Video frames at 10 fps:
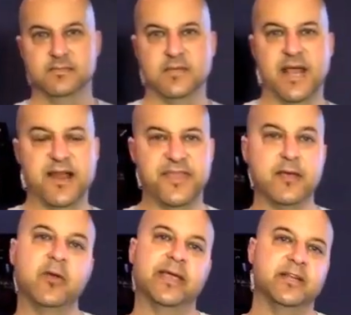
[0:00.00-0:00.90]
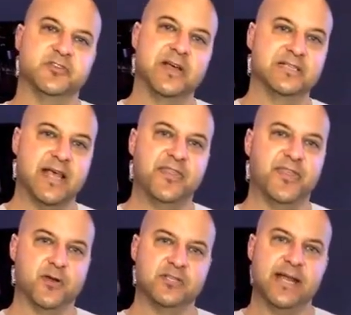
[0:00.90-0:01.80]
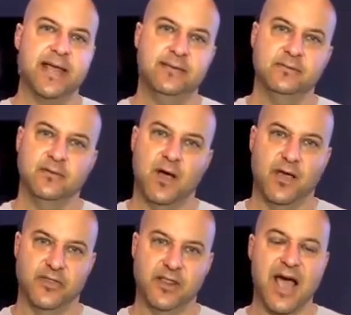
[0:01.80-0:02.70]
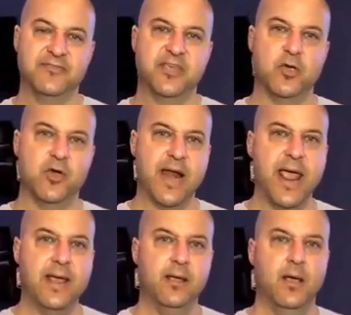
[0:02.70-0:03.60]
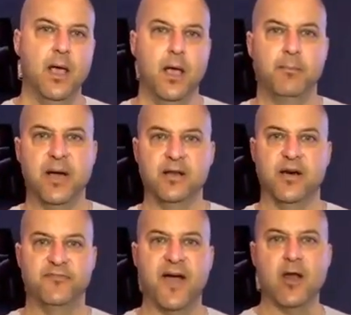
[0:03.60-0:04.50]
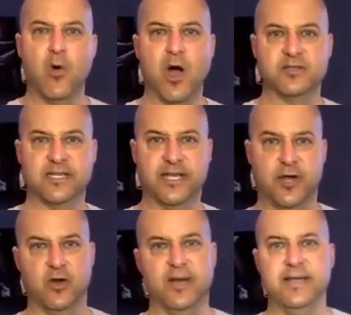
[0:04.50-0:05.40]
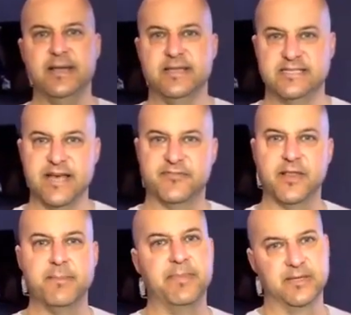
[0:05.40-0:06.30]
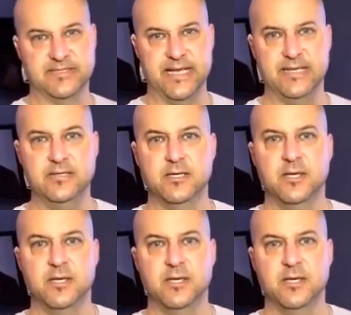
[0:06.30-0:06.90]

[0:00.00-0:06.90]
and I think we can address that Thursday on the live Q&A. But a firewall and security is definitely built in.